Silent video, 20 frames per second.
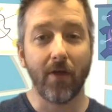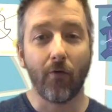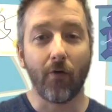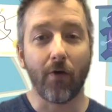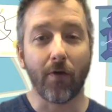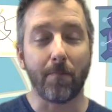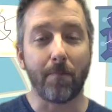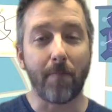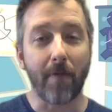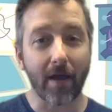
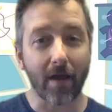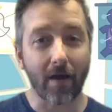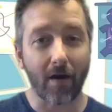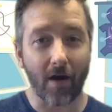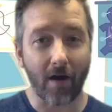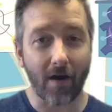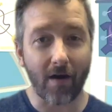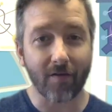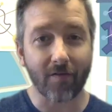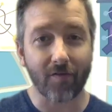with big
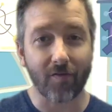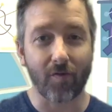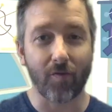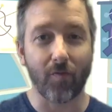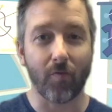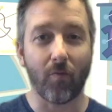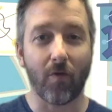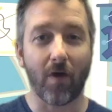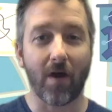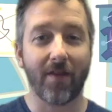hearts
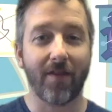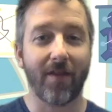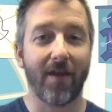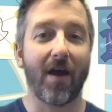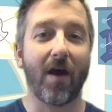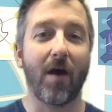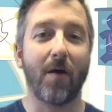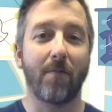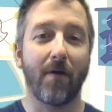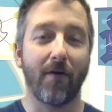who want to
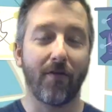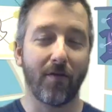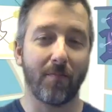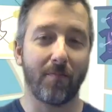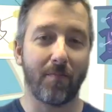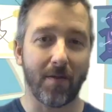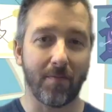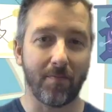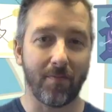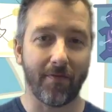help other
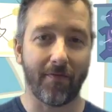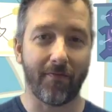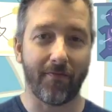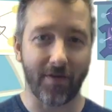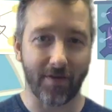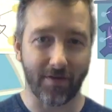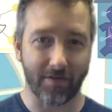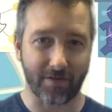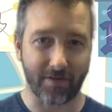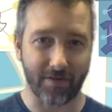people
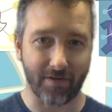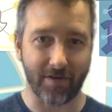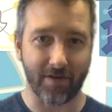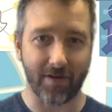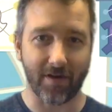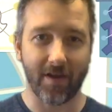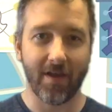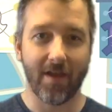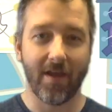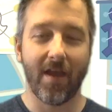feel
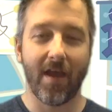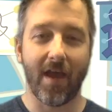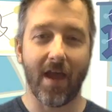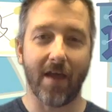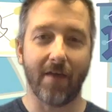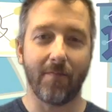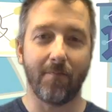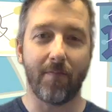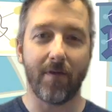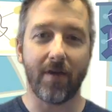good
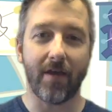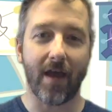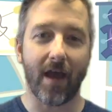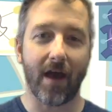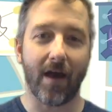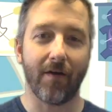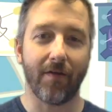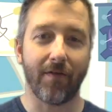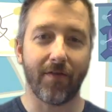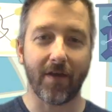and be
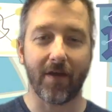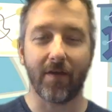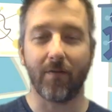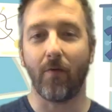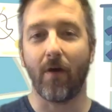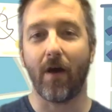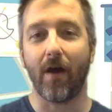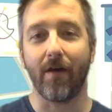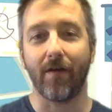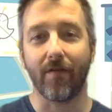healthy and
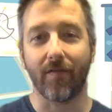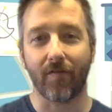well.